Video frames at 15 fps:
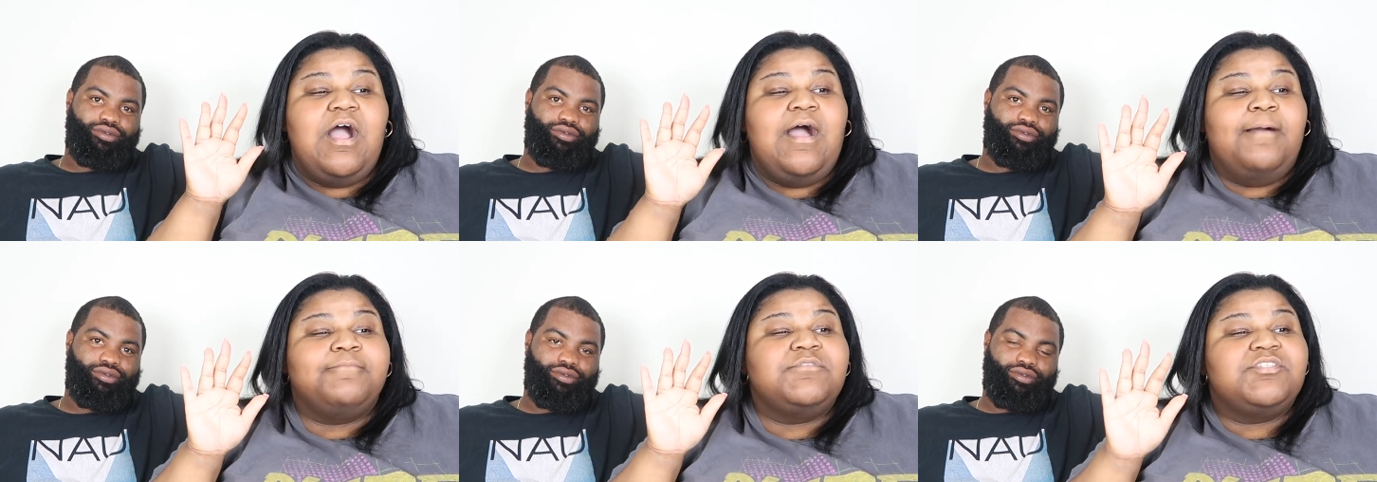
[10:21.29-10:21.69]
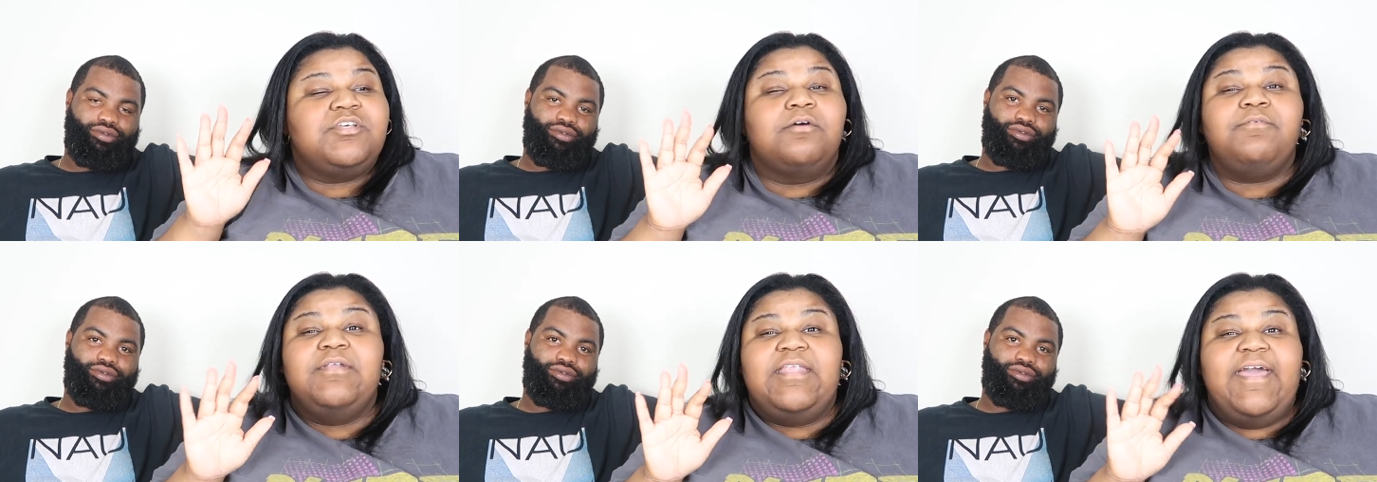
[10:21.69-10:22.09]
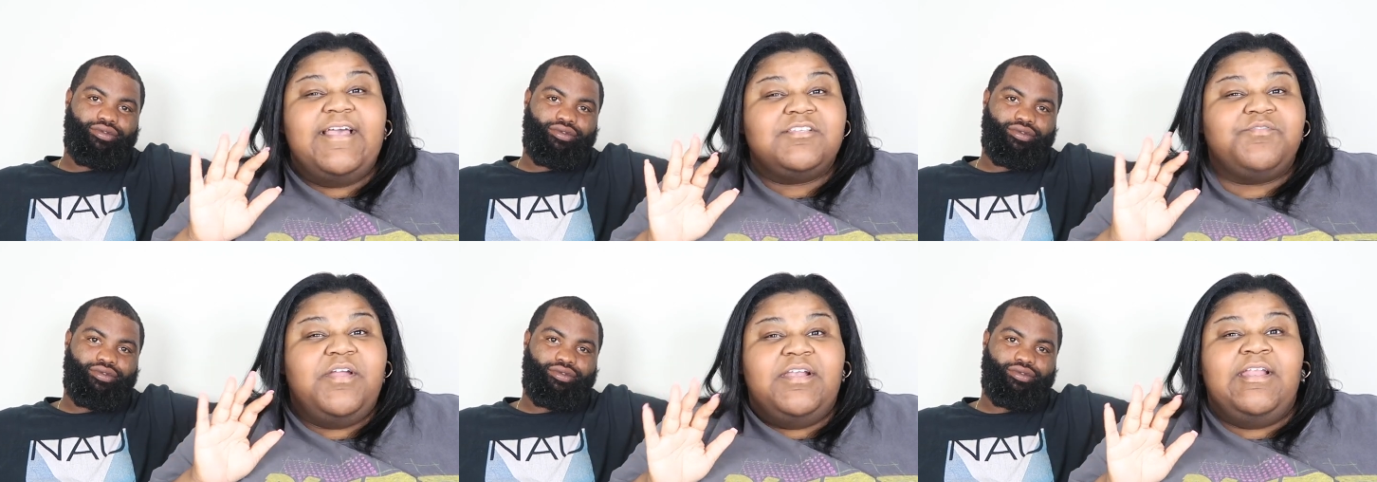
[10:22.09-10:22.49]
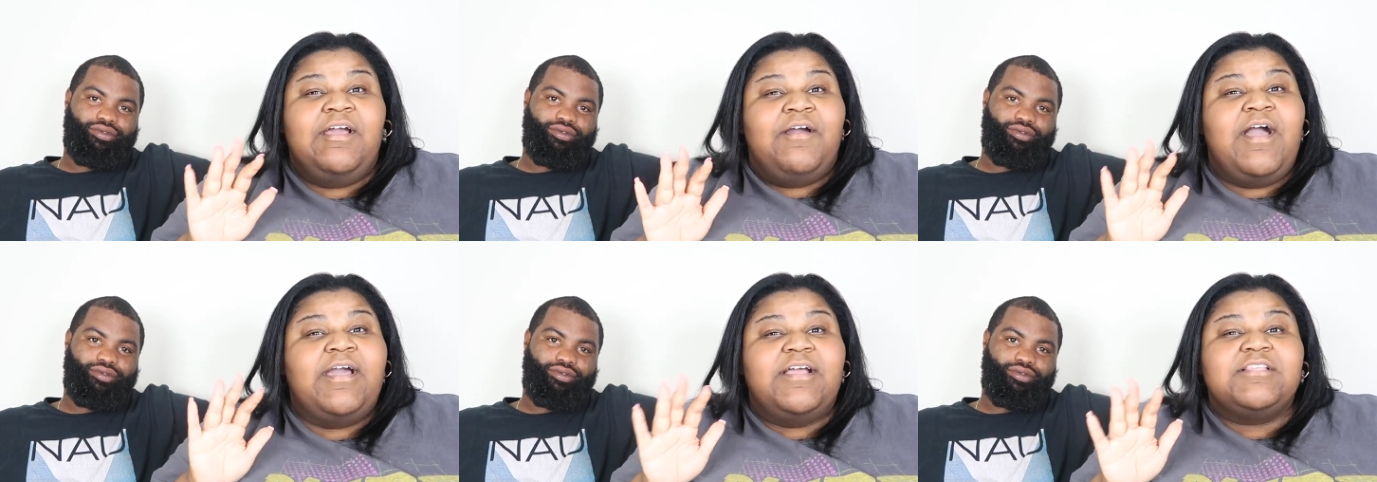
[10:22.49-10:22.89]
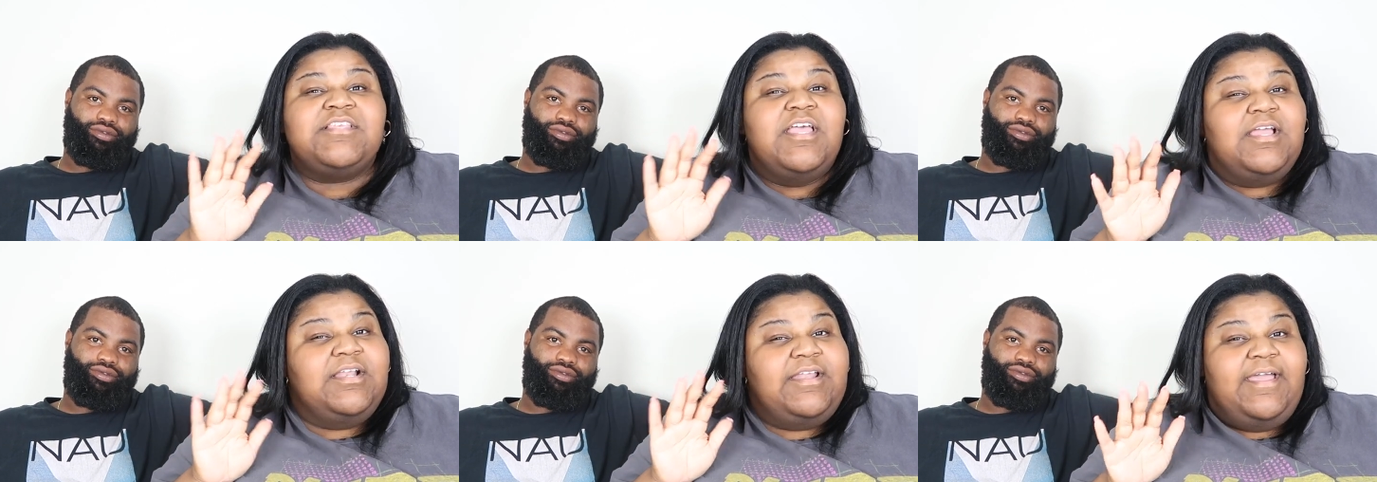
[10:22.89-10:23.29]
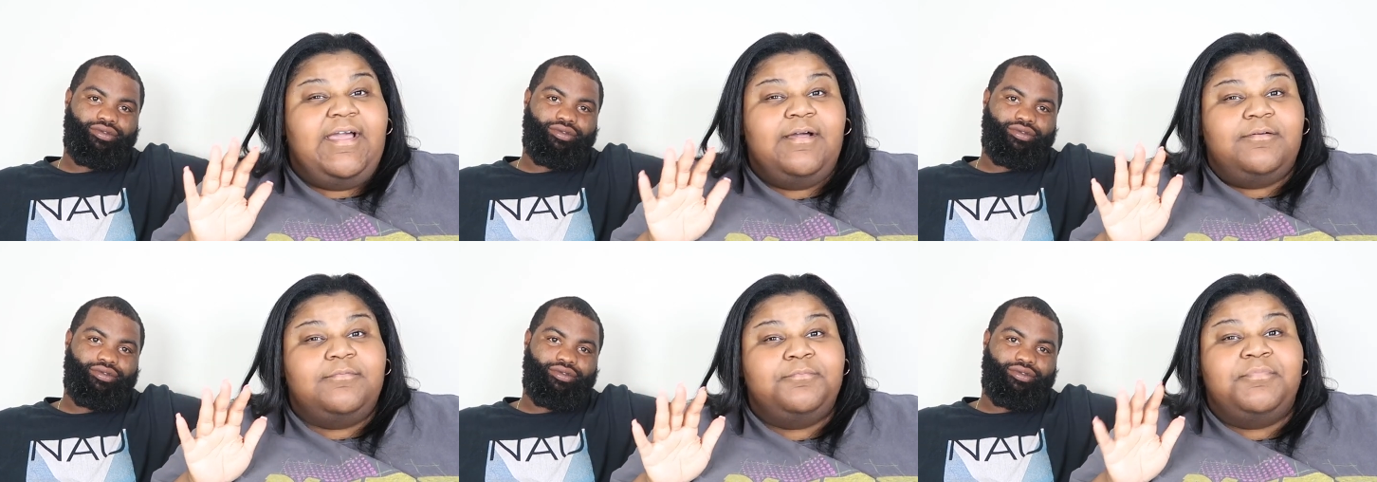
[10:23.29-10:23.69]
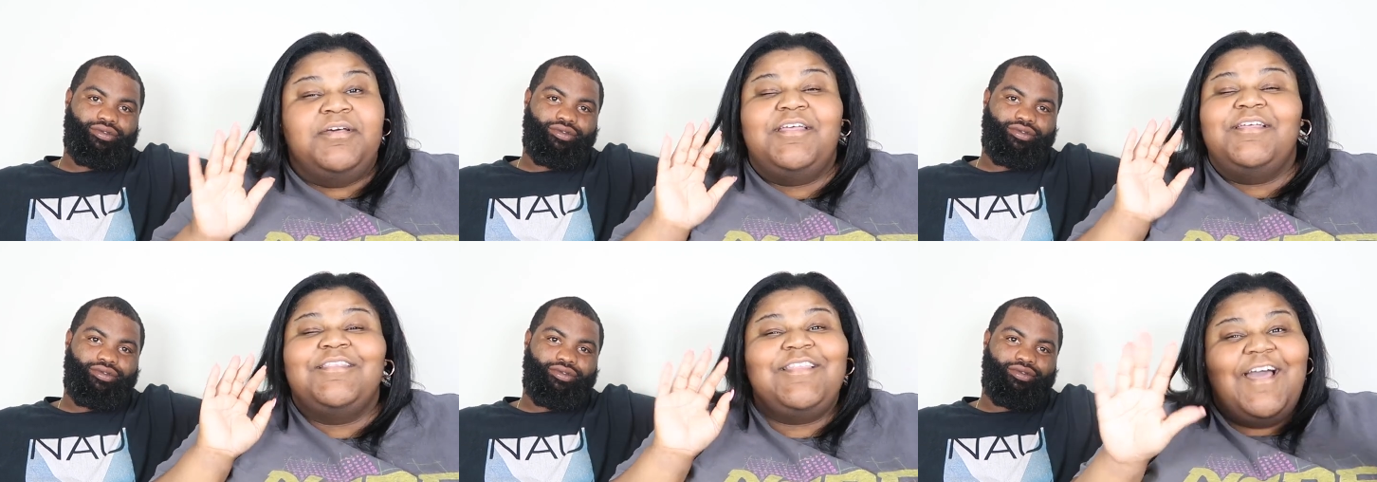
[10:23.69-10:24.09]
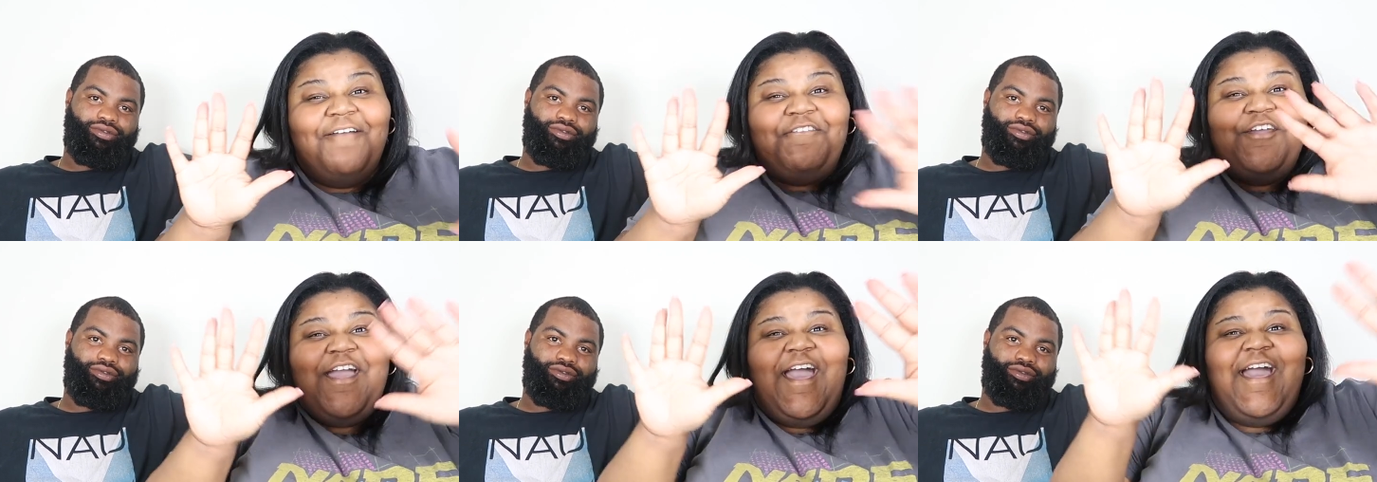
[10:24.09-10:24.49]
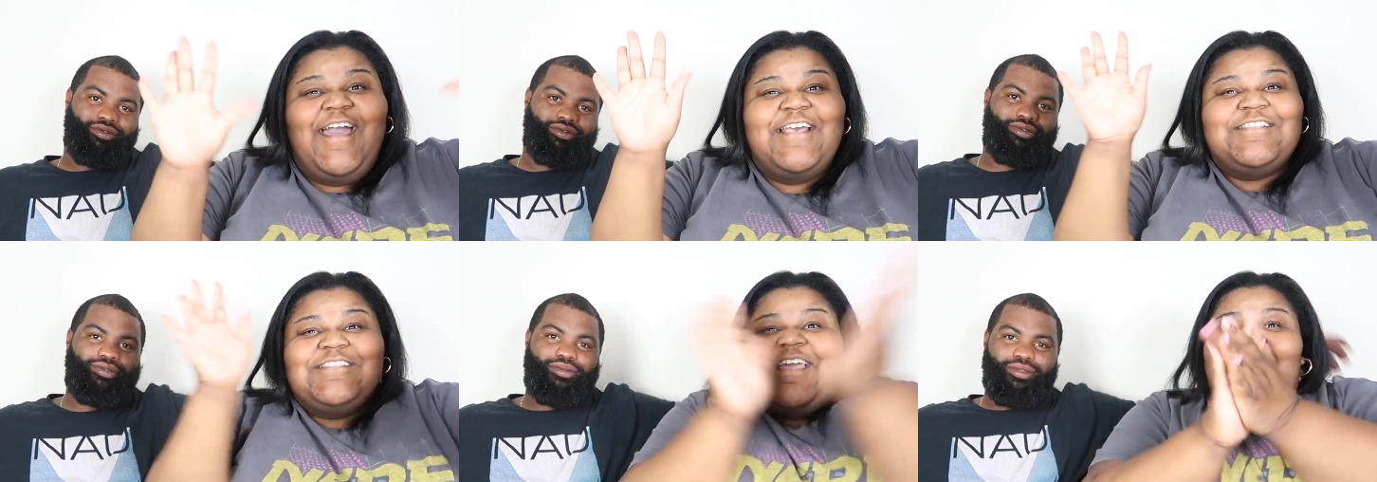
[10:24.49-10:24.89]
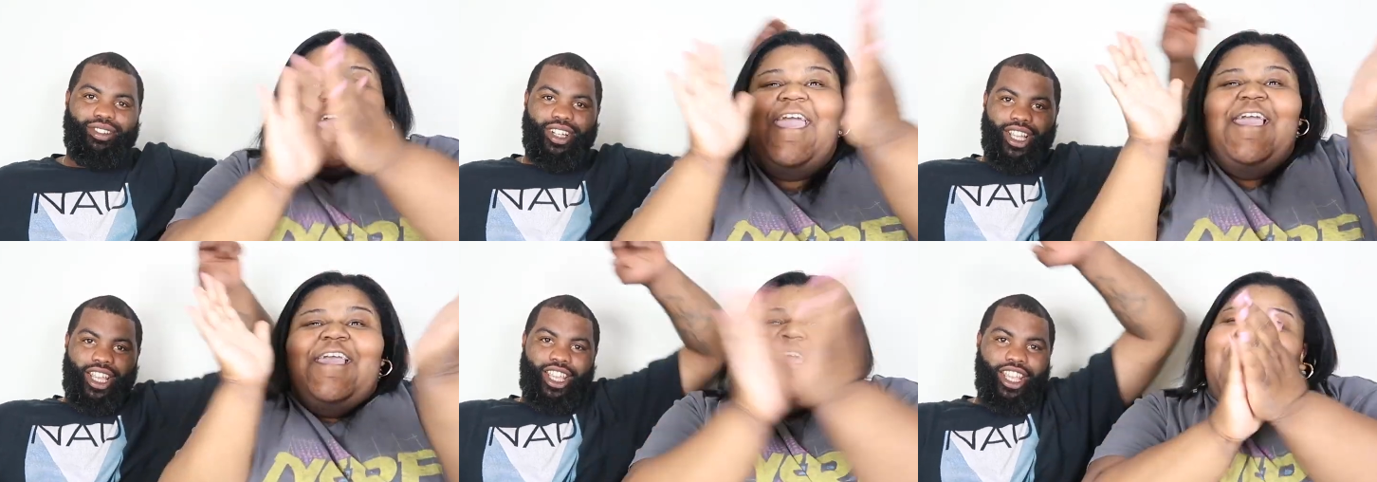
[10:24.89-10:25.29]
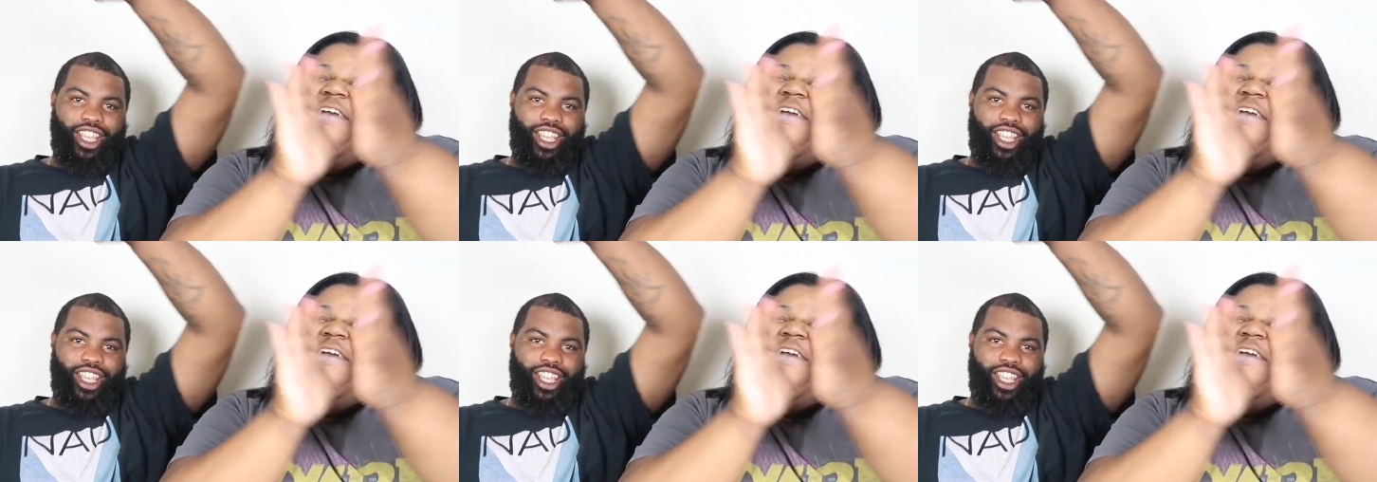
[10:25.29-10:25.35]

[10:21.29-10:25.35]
Speaker 1: I'm so relaxed right now. I could take a nap. But love you guys, gang,